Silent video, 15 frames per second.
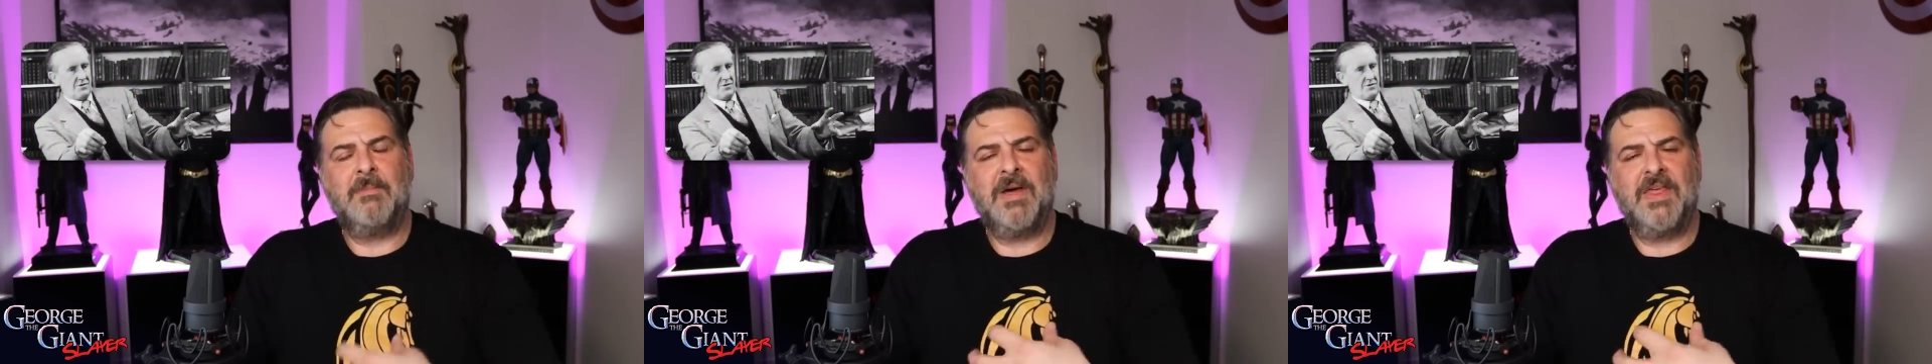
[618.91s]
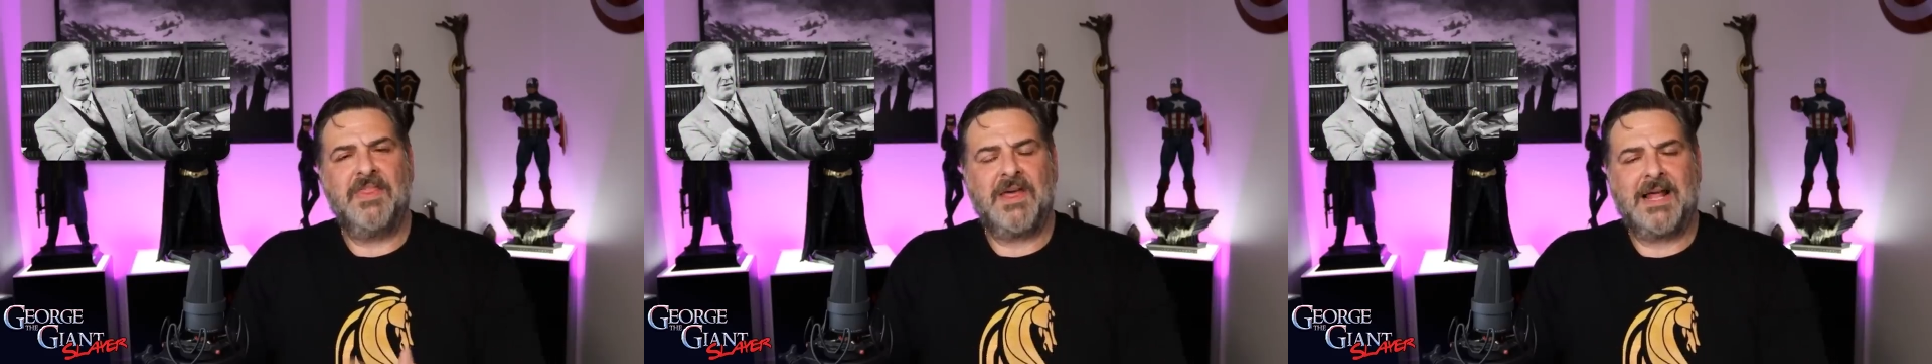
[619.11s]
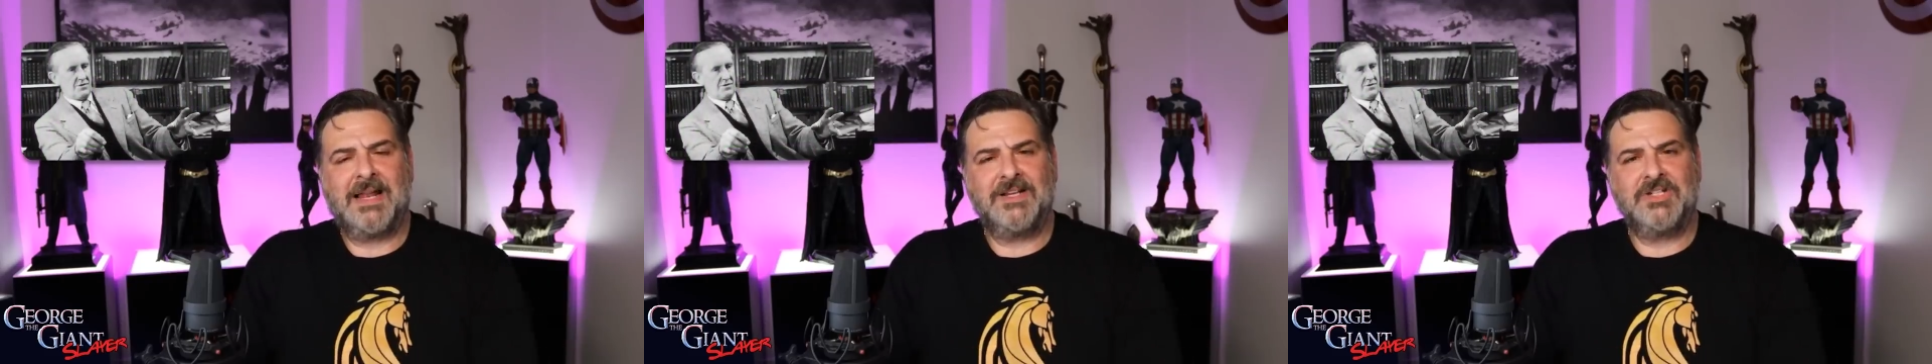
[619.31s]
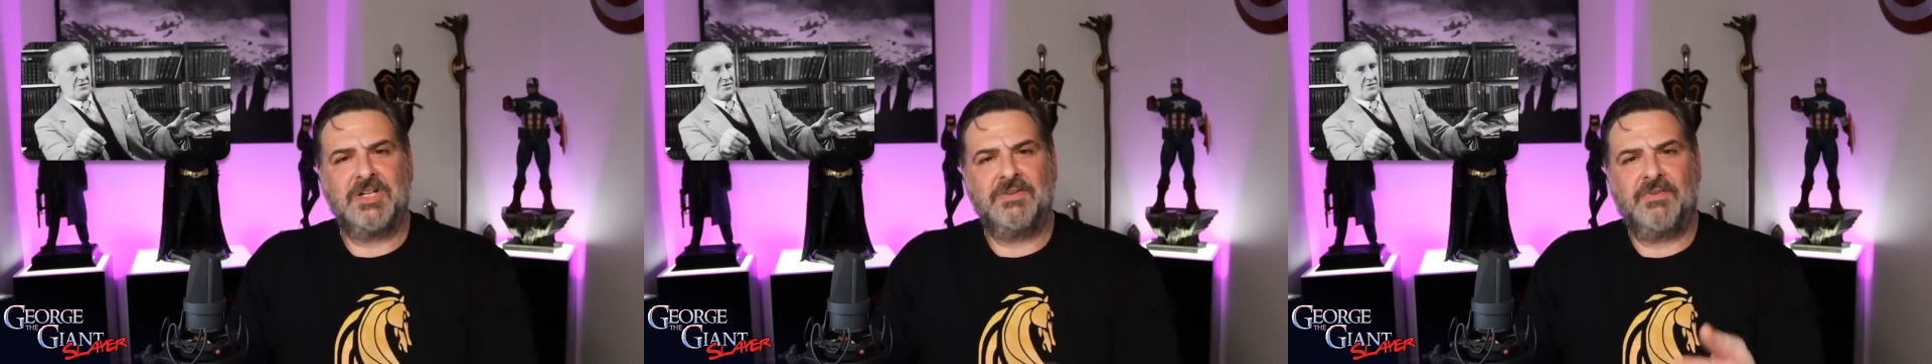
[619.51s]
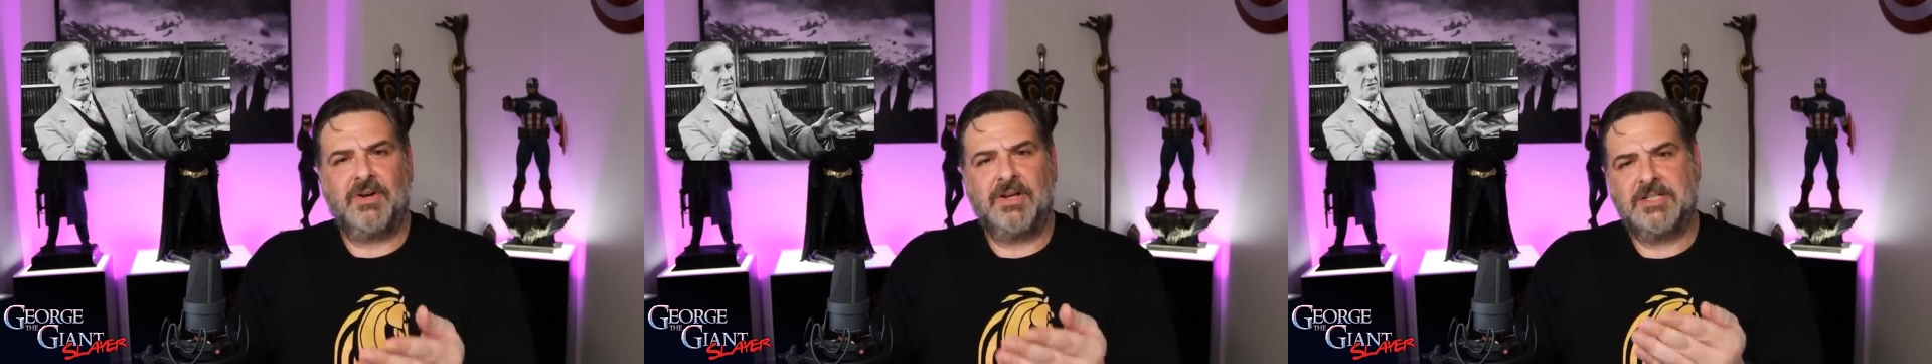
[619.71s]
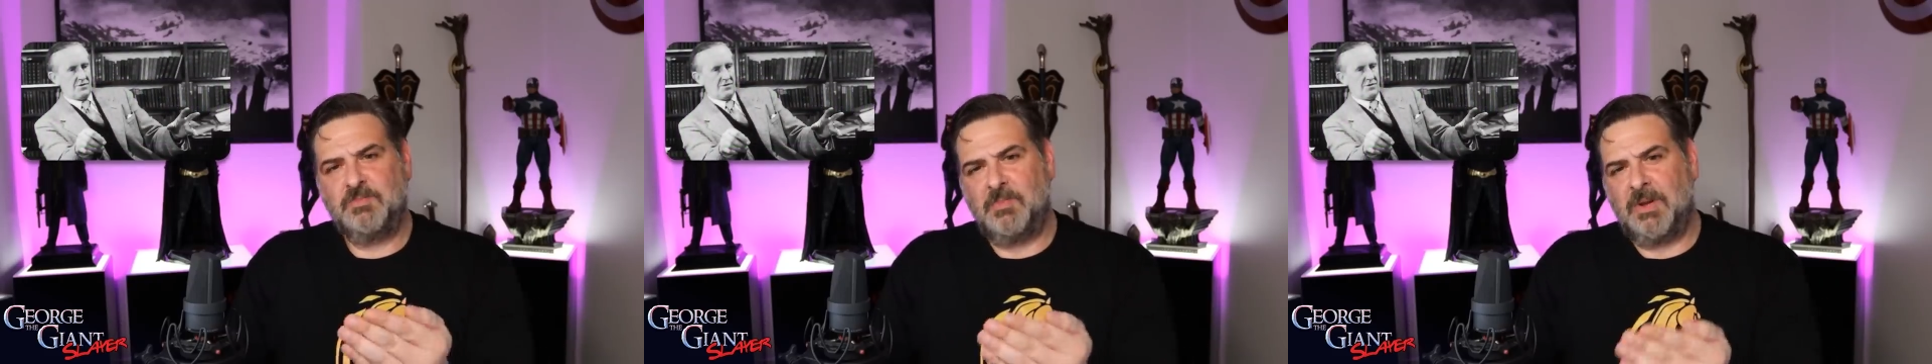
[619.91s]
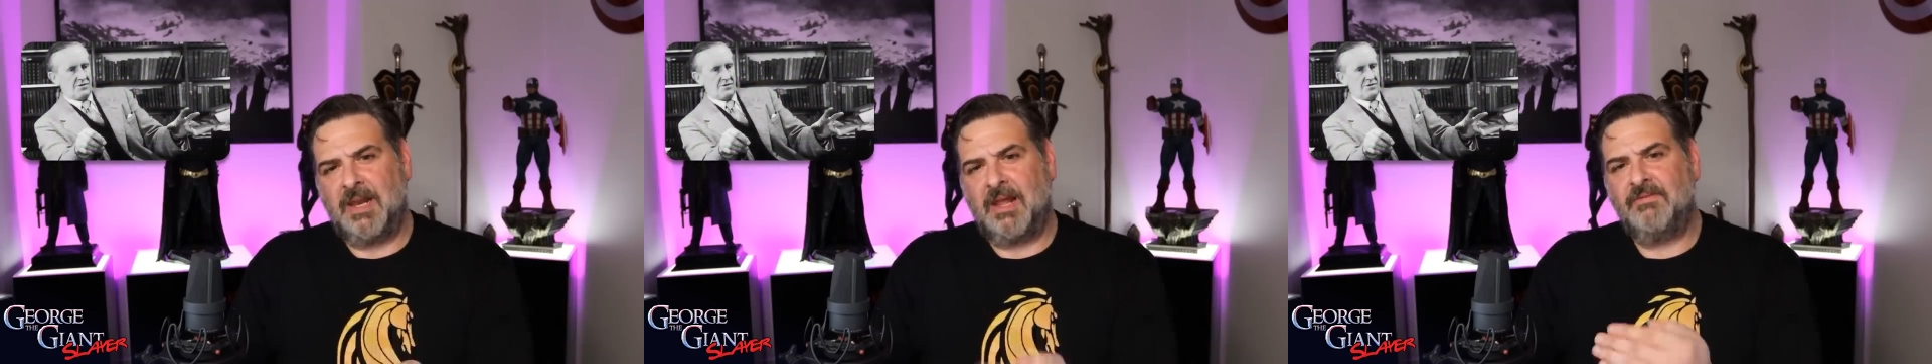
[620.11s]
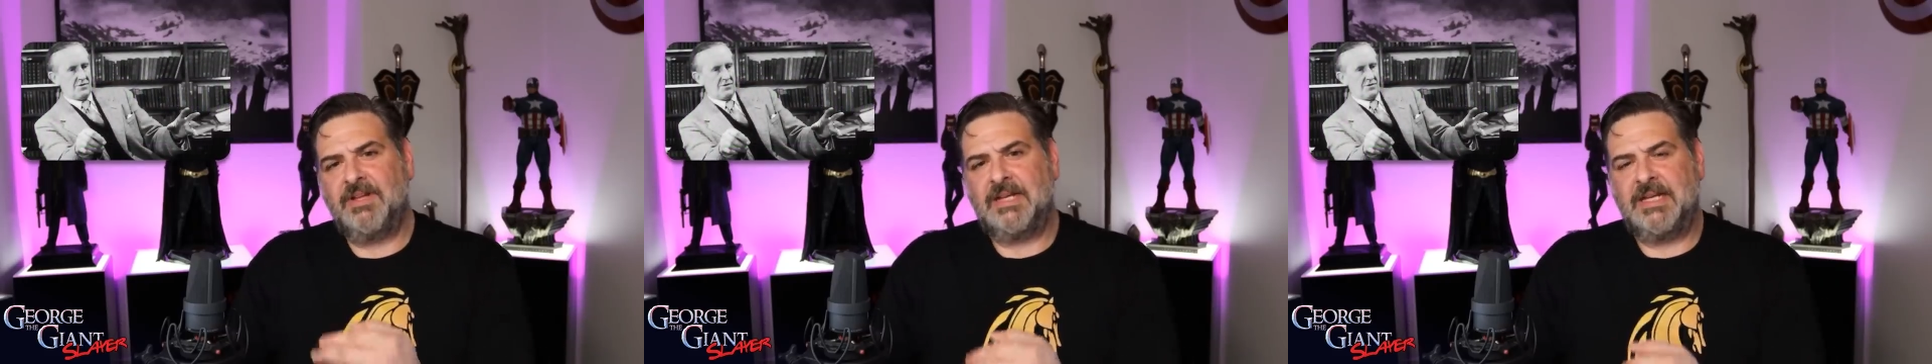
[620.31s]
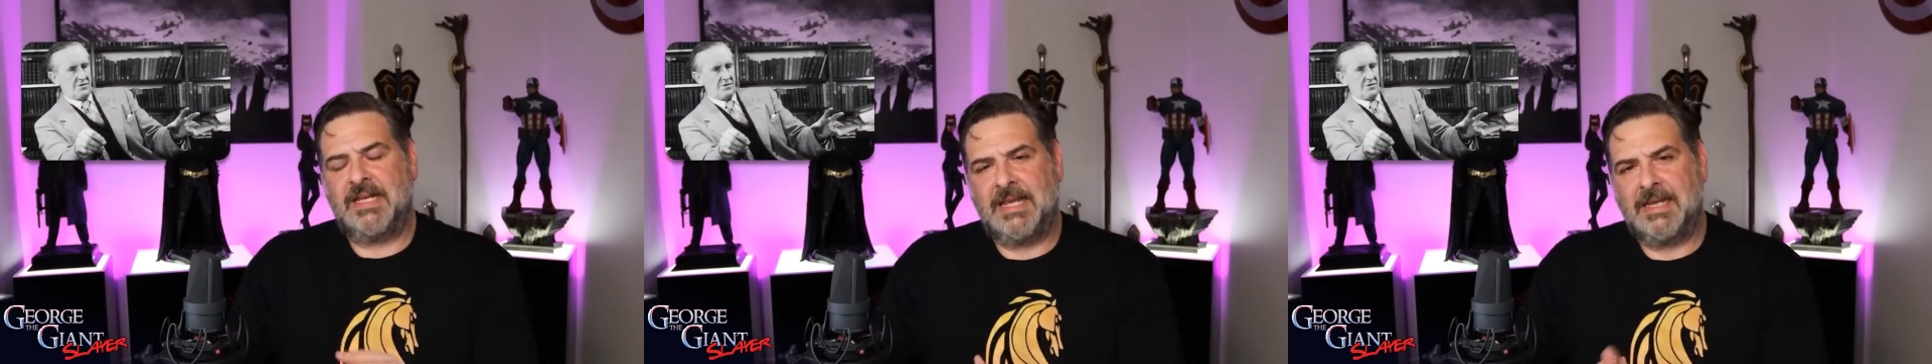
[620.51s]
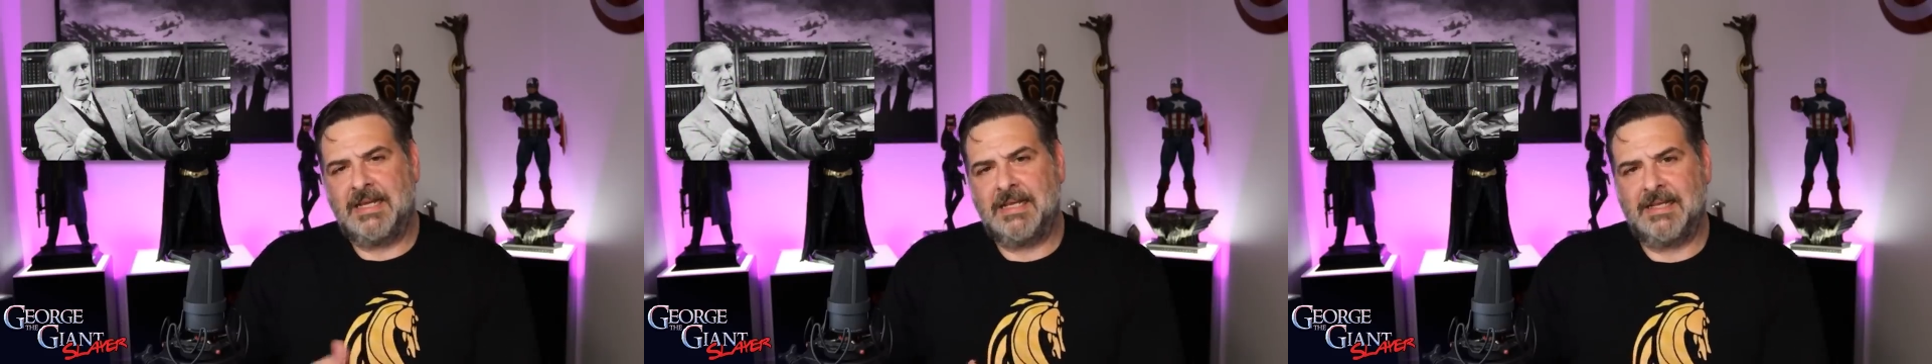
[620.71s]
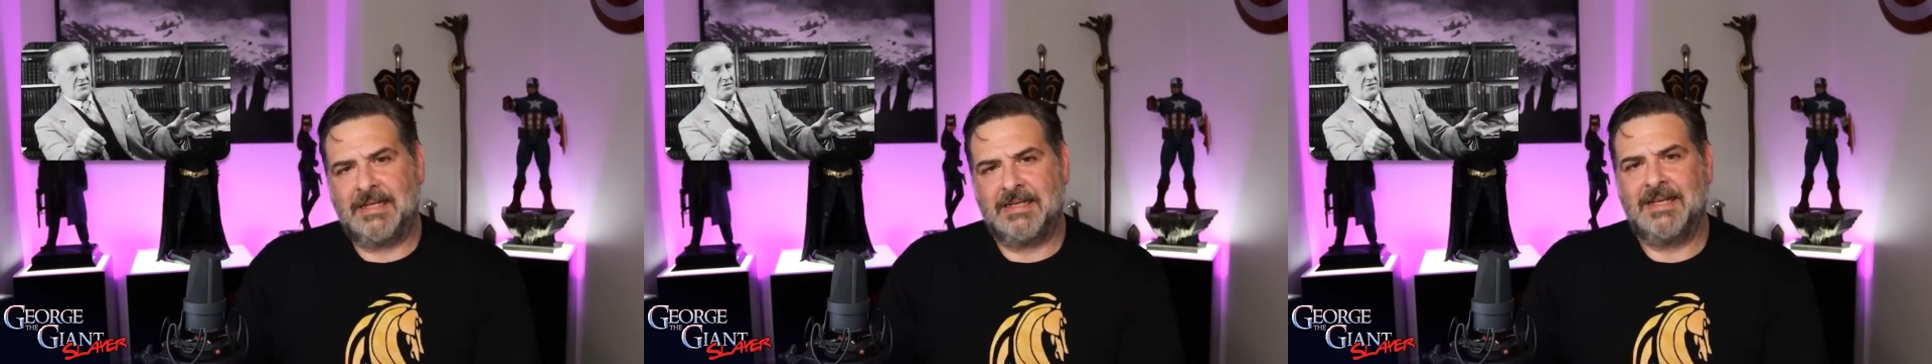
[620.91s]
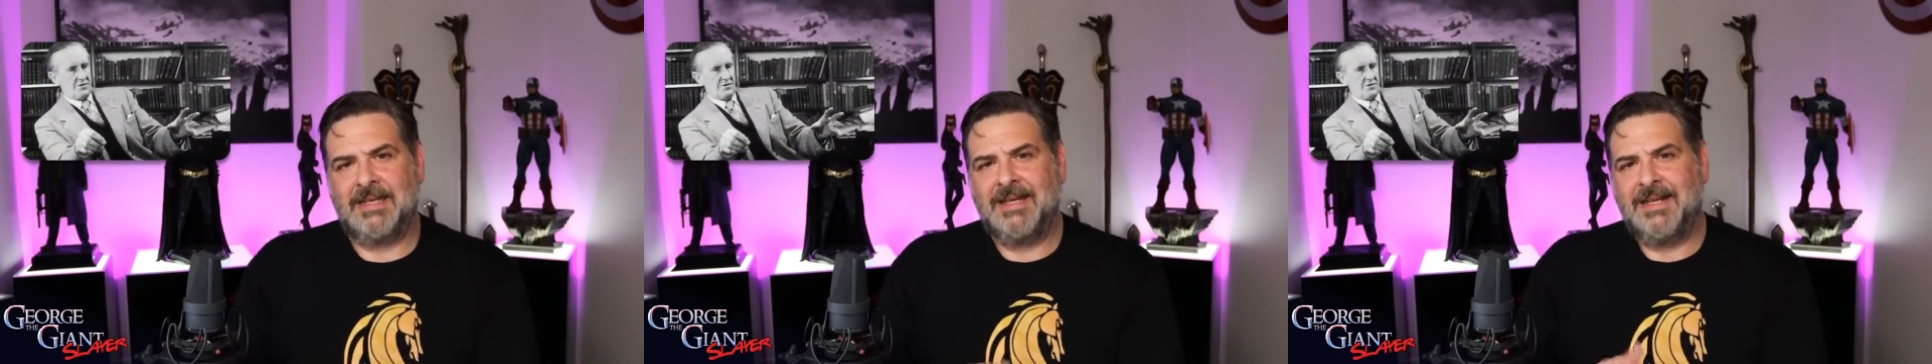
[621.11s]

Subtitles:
mythology for his beloved England.